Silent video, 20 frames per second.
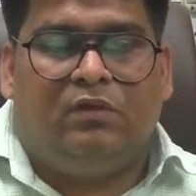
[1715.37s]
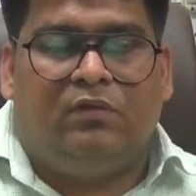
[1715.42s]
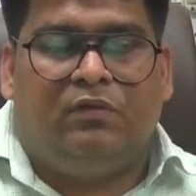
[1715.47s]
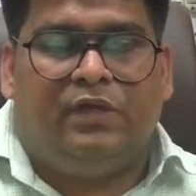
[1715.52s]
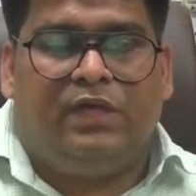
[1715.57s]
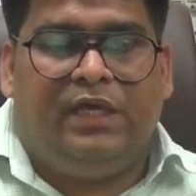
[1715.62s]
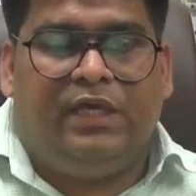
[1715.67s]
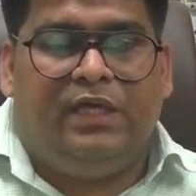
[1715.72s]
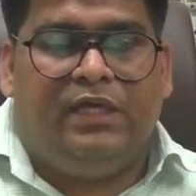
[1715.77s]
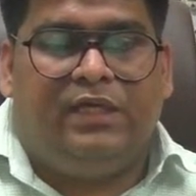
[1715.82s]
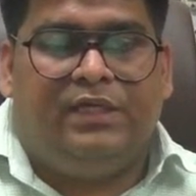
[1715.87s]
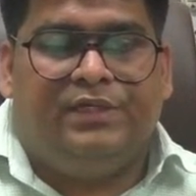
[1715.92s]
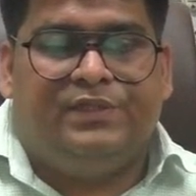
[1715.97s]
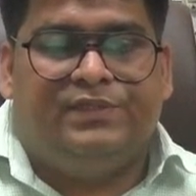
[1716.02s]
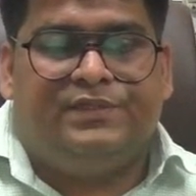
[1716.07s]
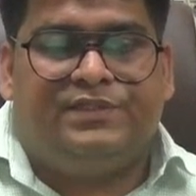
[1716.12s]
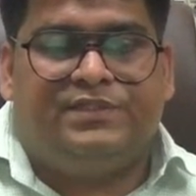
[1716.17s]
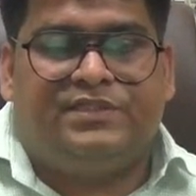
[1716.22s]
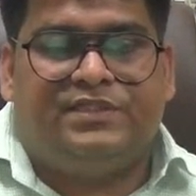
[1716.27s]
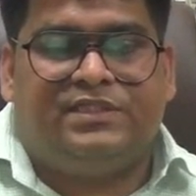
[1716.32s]
Okay,
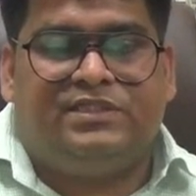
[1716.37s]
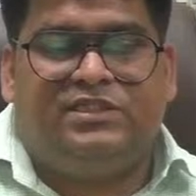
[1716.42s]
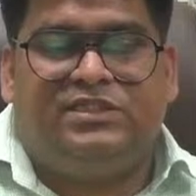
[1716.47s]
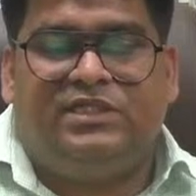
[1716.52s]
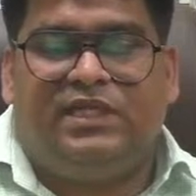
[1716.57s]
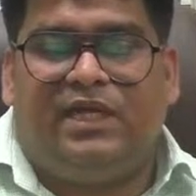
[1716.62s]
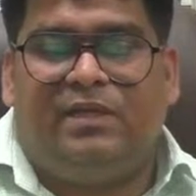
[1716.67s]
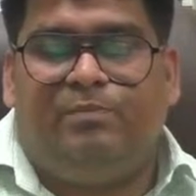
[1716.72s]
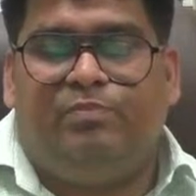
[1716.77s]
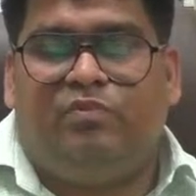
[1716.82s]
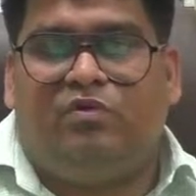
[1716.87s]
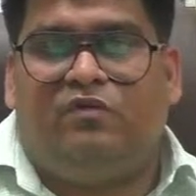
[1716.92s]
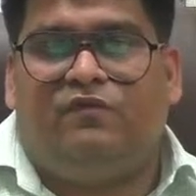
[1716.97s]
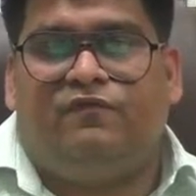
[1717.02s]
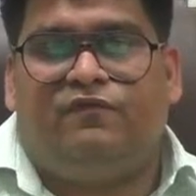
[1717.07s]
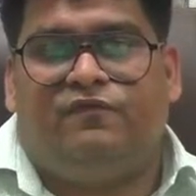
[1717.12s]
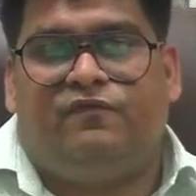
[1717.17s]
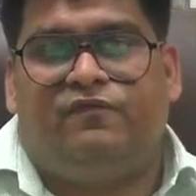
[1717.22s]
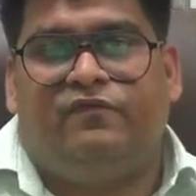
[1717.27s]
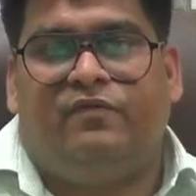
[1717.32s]
such type
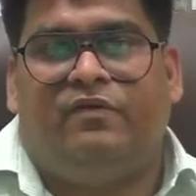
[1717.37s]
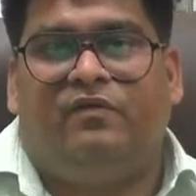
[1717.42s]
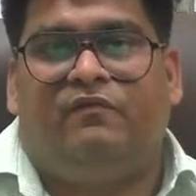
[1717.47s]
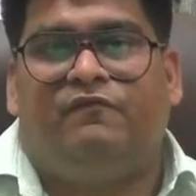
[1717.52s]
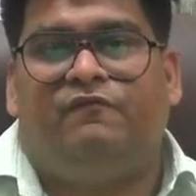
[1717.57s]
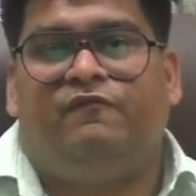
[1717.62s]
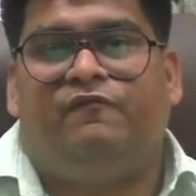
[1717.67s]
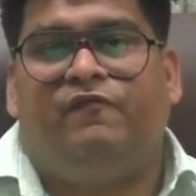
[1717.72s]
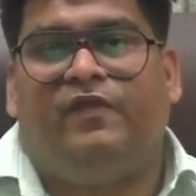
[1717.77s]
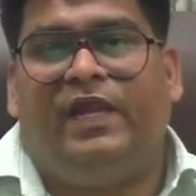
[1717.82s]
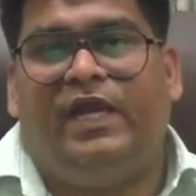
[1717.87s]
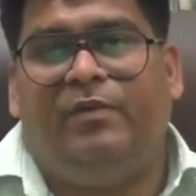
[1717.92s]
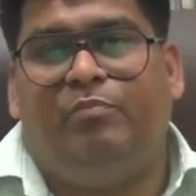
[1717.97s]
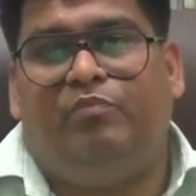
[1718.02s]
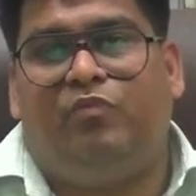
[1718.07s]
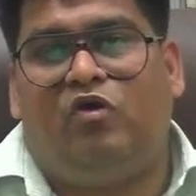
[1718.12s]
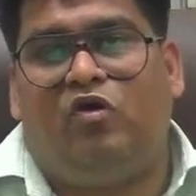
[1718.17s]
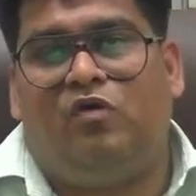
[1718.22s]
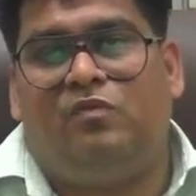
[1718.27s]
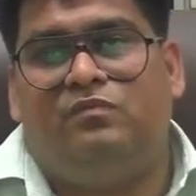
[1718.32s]
of
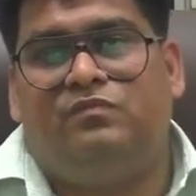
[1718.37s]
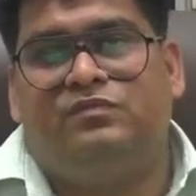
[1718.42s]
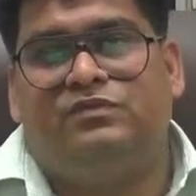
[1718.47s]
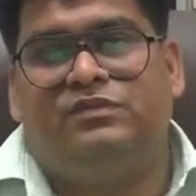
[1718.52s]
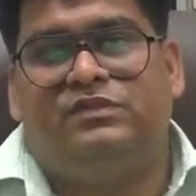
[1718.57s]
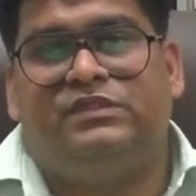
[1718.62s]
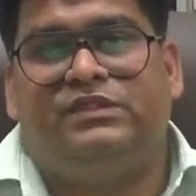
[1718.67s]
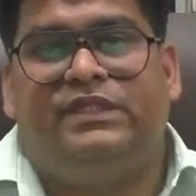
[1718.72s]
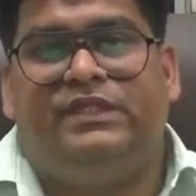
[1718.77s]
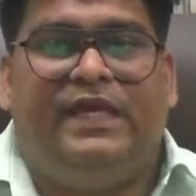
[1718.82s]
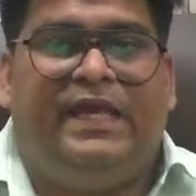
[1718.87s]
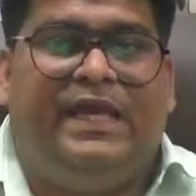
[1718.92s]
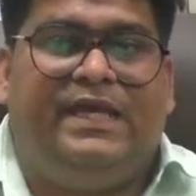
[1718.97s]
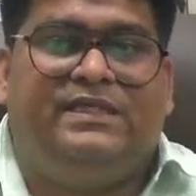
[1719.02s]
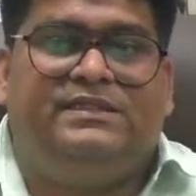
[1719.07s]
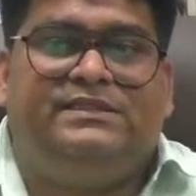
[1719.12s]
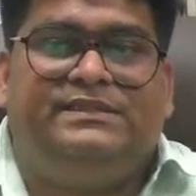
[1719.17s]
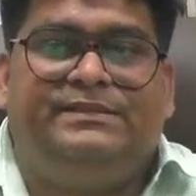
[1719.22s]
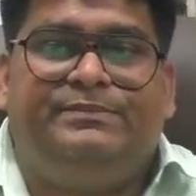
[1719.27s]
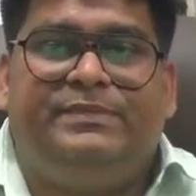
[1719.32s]
flat worms, they
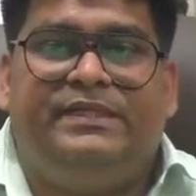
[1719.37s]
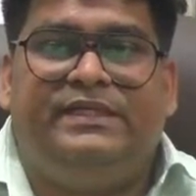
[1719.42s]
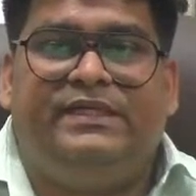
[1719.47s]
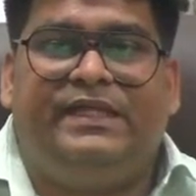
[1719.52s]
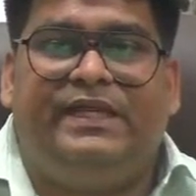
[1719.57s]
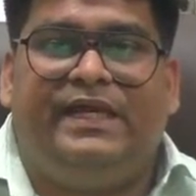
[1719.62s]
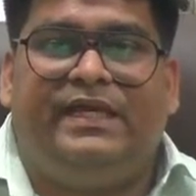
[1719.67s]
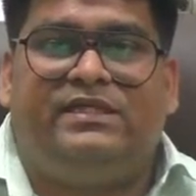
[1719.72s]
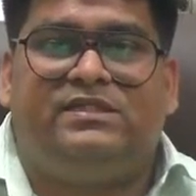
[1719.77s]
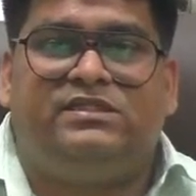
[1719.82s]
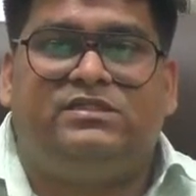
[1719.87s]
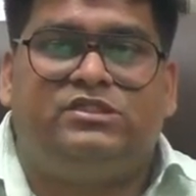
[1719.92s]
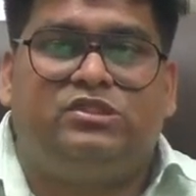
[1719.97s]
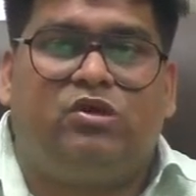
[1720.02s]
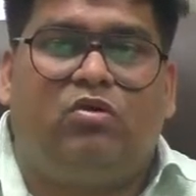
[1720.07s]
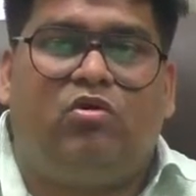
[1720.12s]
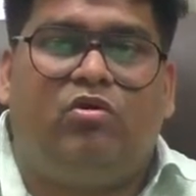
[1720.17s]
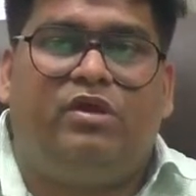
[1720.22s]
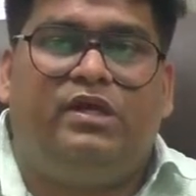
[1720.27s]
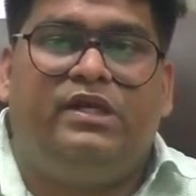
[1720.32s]
exhibit
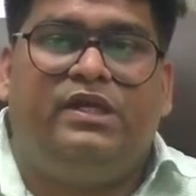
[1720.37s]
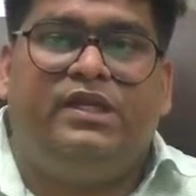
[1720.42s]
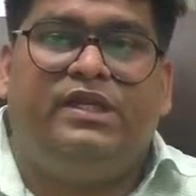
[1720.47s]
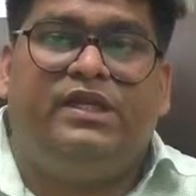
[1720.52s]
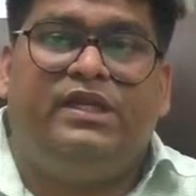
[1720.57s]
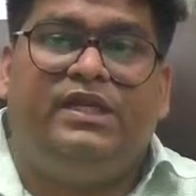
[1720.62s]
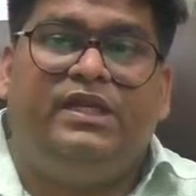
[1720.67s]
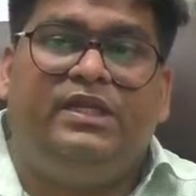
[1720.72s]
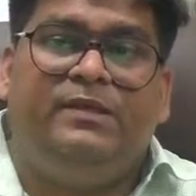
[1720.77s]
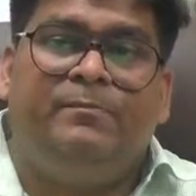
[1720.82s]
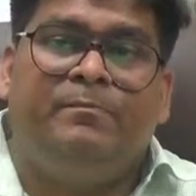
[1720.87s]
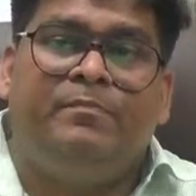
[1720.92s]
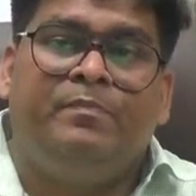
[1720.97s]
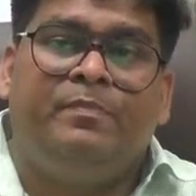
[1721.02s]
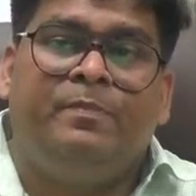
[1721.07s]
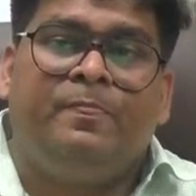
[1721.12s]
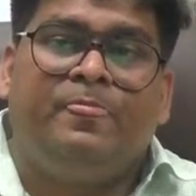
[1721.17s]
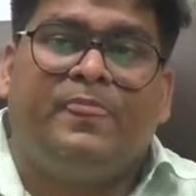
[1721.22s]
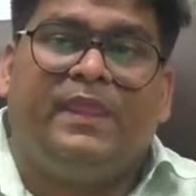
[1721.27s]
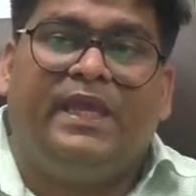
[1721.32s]
extraordinary
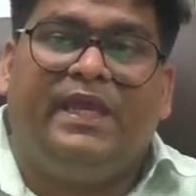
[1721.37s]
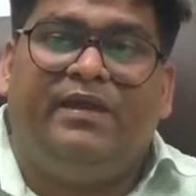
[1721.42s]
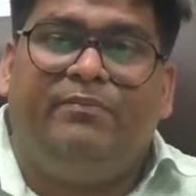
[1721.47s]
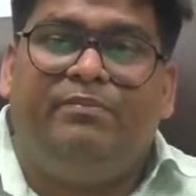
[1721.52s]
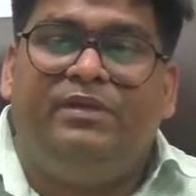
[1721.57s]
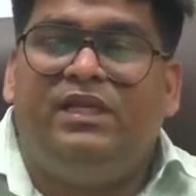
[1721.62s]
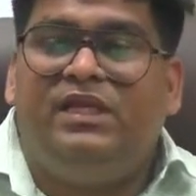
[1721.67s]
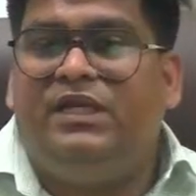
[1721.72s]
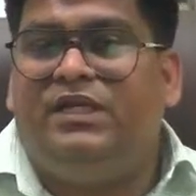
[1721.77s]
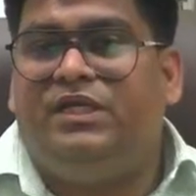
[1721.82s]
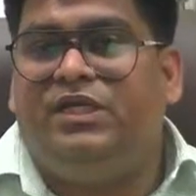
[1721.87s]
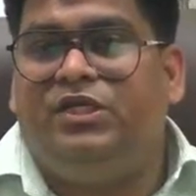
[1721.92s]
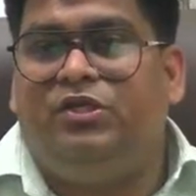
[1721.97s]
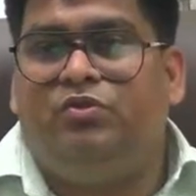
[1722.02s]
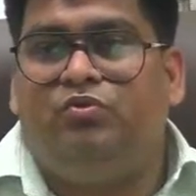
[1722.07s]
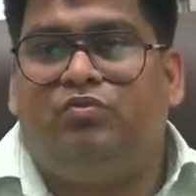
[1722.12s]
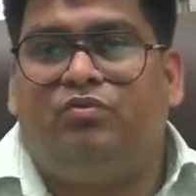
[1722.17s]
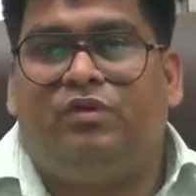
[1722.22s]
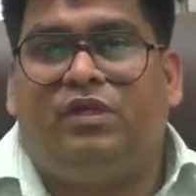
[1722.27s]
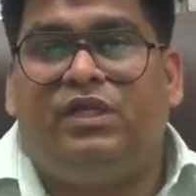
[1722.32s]
ability
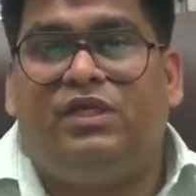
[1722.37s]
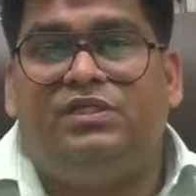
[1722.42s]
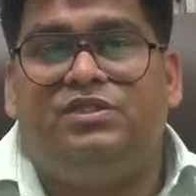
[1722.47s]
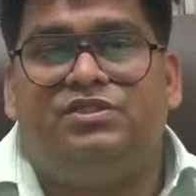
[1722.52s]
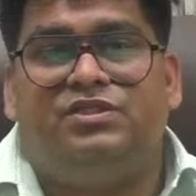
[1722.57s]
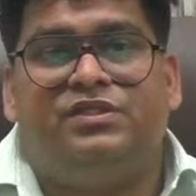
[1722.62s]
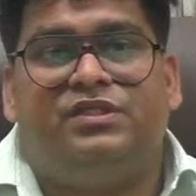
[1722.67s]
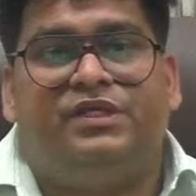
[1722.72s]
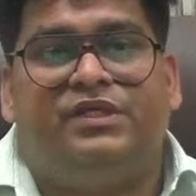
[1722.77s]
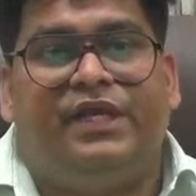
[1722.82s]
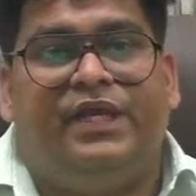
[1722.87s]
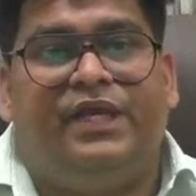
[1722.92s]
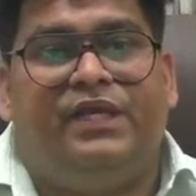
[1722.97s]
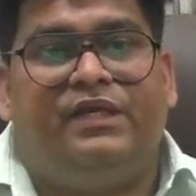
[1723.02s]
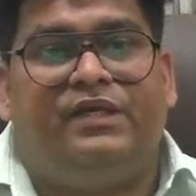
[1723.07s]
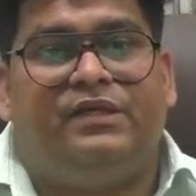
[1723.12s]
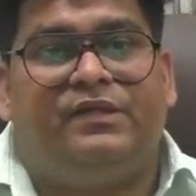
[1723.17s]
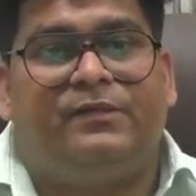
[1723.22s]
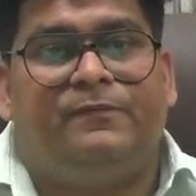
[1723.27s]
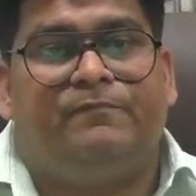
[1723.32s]
to
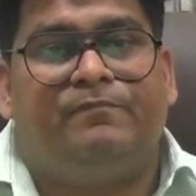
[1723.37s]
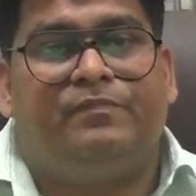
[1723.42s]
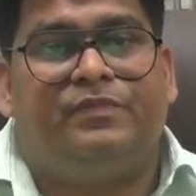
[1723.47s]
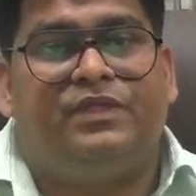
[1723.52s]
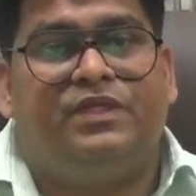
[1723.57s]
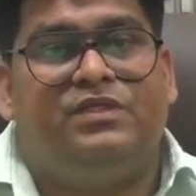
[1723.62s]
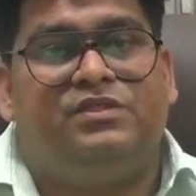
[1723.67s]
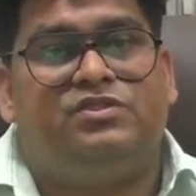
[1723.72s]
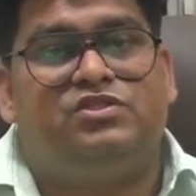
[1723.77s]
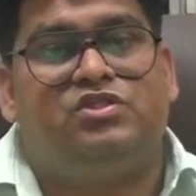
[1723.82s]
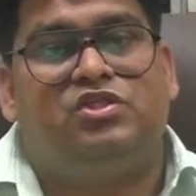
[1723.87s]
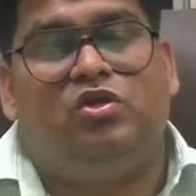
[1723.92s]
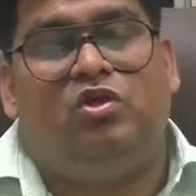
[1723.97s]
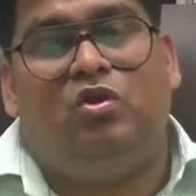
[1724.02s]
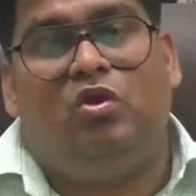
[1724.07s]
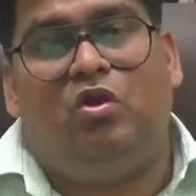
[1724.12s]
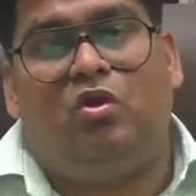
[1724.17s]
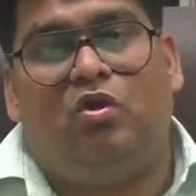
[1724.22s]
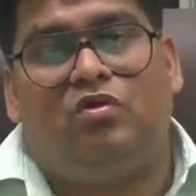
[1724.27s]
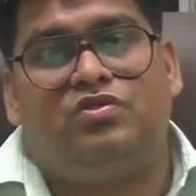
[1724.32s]
regenerate its
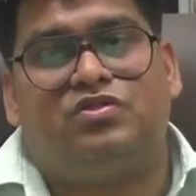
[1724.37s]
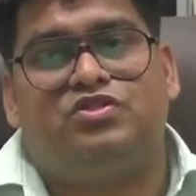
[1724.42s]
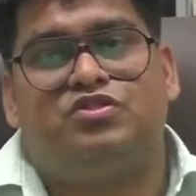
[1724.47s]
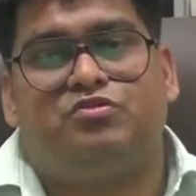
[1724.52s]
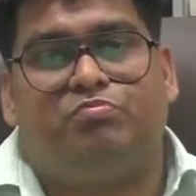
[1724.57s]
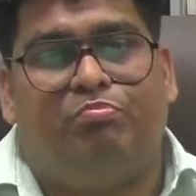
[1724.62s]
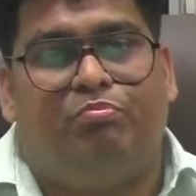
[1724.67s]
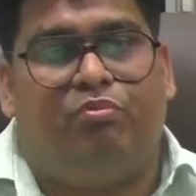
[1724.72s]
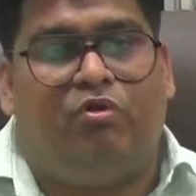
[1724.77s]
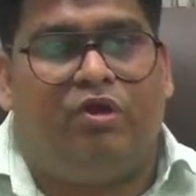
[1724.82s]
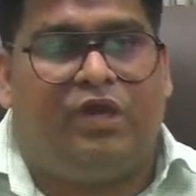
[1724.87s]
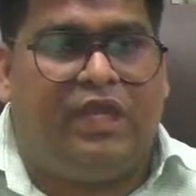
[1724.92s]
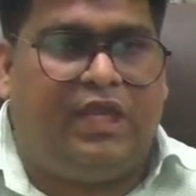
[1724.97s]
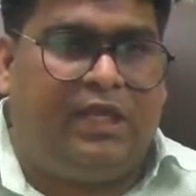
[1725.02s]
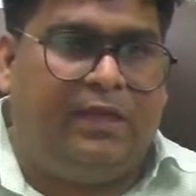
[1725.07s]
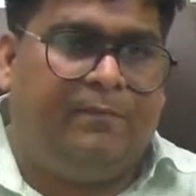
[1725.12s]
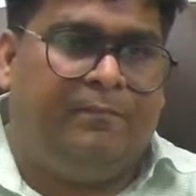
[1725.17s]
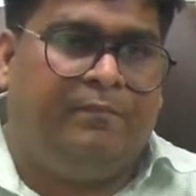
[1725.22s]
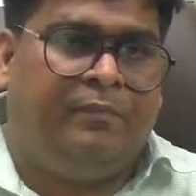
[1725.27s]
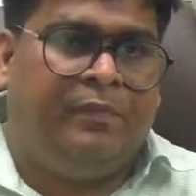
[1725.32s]
lost
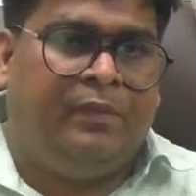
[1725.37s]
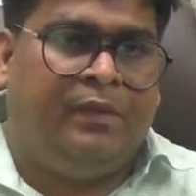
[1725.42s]
body.